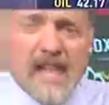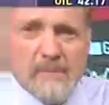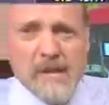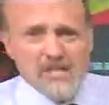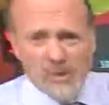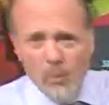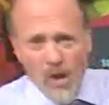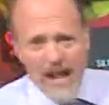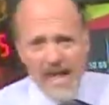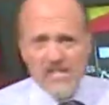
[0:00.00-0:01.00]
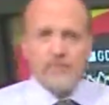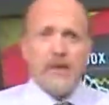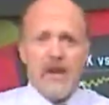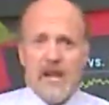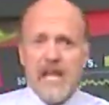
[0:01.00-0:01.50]
That means that one asset
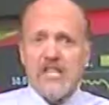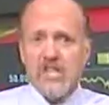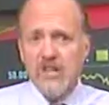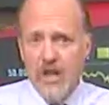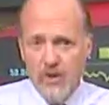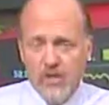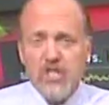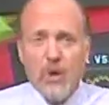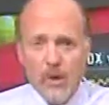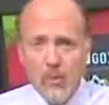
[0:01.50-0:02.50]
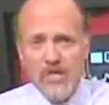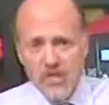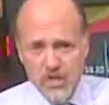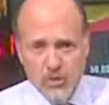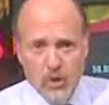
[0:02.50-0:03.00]
pitted against another is showing which
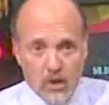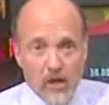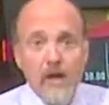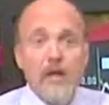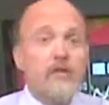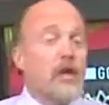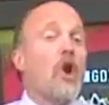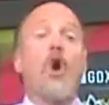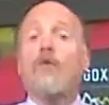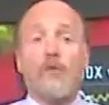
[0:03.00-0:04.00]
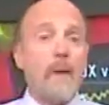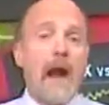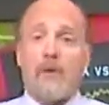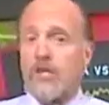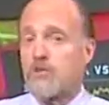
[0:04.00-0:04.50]
is stronger. The
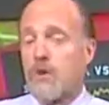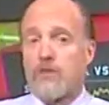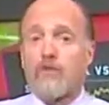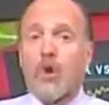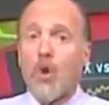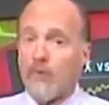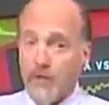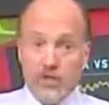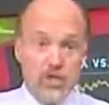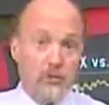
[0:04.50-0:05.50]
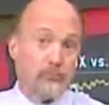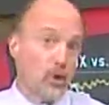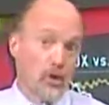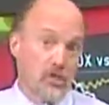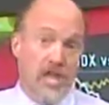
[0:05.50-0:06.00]
overpowering strength of gold versus the
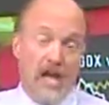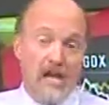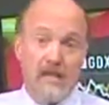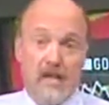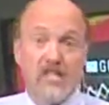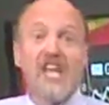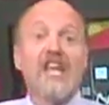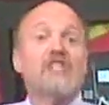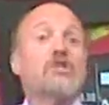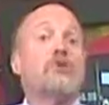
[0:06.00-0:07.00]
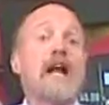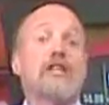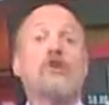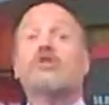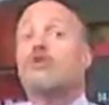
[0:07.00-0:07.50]
broader stock index is
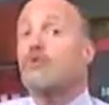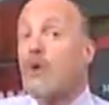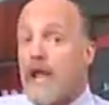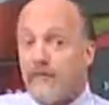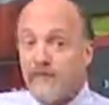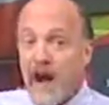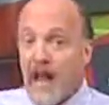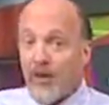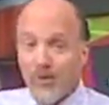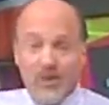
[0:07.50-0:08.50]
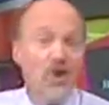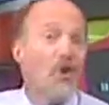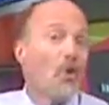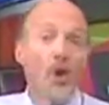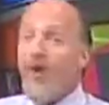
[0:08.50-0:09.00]
attracting trend followers,
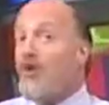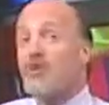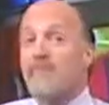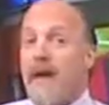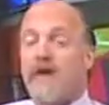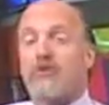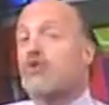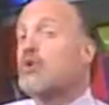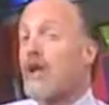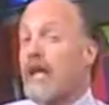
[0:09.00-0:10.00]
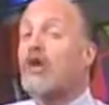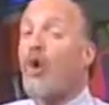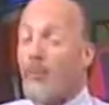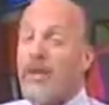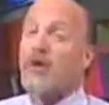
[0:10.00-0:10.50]
all those managers who like
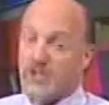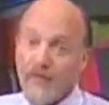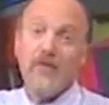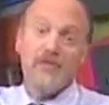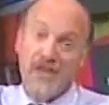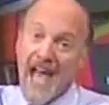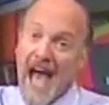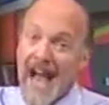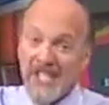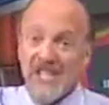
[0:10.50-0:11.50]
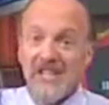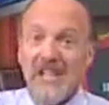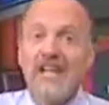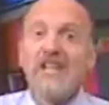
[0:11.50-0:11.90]
gold because of the action.